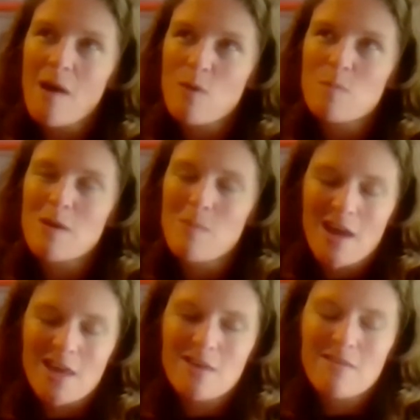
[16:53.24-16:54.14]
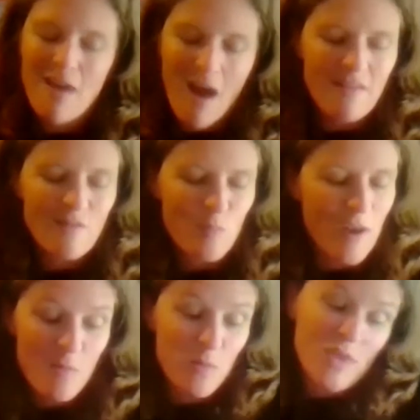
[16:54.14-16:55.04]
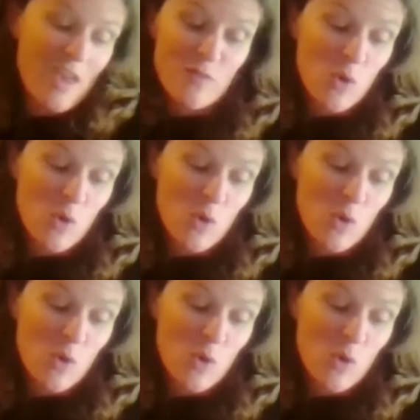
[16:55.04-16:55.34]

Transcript: That would be my guess, but I really have